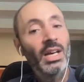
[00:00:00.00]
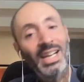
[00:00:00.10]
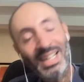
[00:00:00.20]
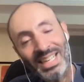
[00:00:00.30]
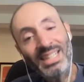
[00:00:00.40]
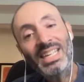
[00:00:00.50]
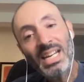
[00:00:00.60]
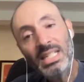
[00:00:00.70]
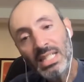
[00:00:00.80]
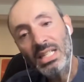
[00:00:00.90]
Again, the
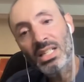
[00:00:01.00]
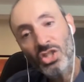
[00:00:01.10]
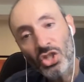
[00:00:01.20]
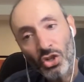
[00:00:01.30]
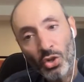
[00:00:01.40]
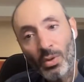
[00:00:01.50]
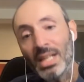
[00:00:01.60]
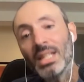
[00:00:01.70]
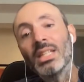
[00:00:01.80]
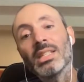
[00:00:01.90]
idea is you're
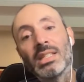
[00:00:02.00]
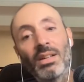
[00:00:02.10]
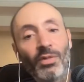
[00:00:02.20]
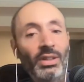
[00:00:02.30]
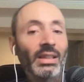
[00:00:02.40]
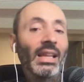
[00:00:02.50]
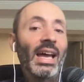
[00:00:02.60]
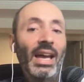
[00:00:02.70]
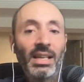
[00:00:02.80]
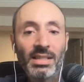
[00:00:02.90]
creating these different
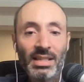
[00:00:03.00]
legs.